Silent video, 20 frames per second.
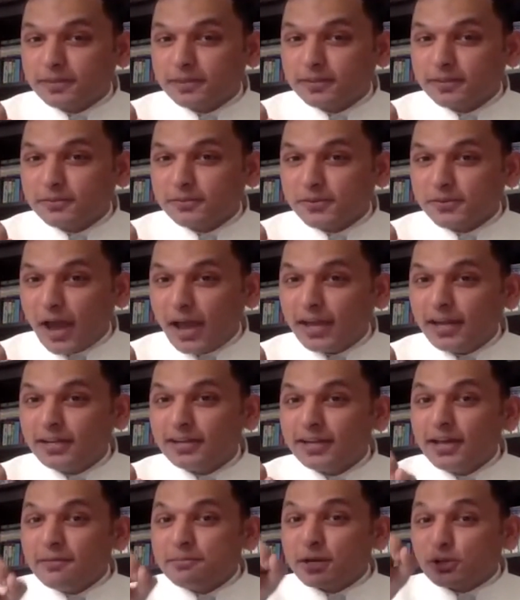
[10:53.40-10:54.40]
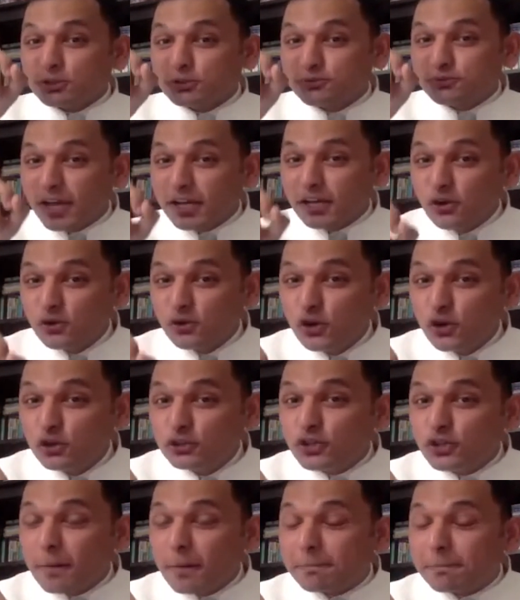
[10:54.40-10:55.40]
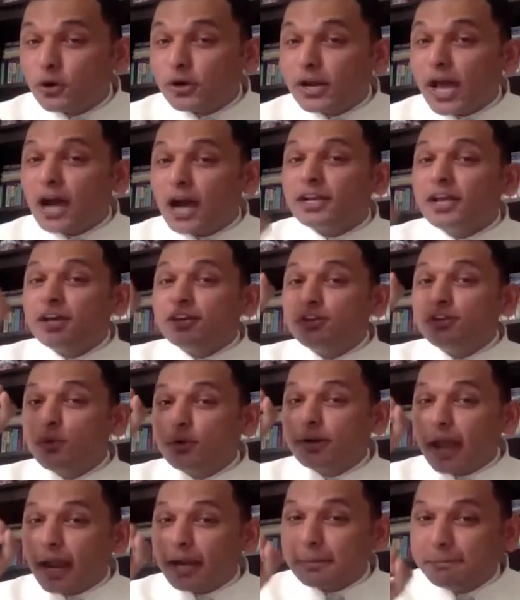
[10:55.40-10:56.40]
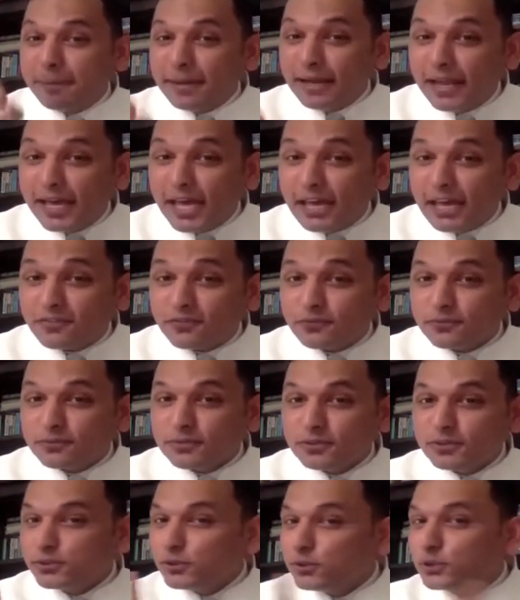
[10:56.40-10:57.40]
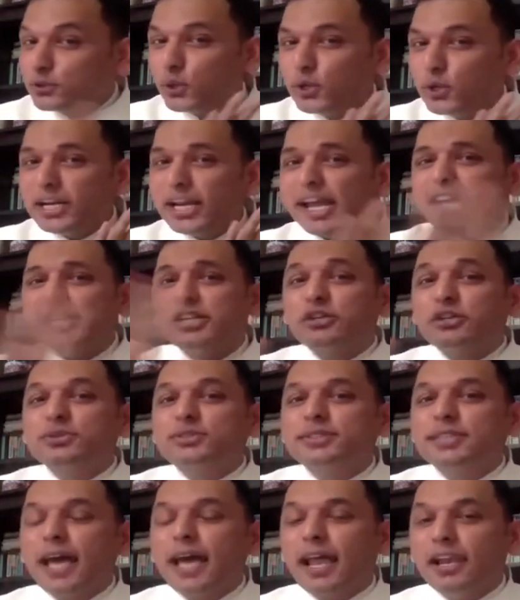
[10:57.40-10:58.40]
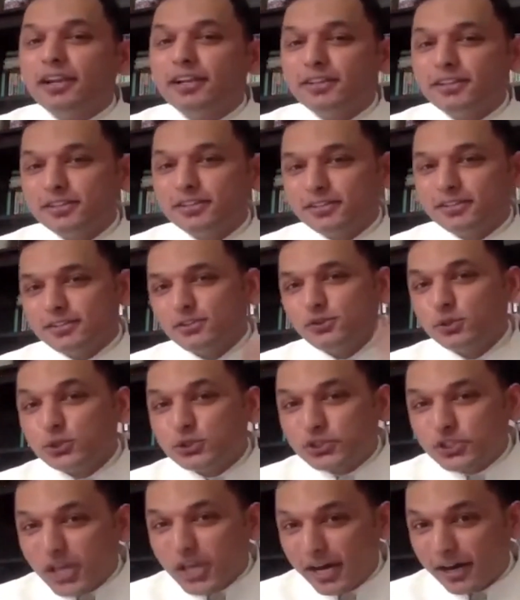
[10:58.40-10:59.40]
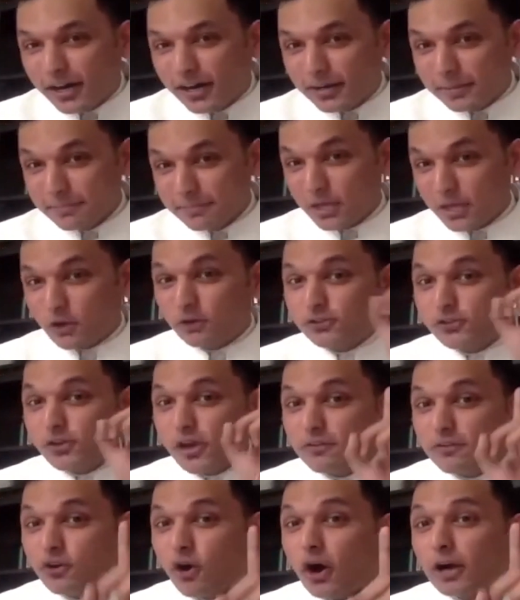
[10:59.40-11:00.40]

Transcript: right? Because when you use your product, you get belief. You don't need to sell. You share because you have got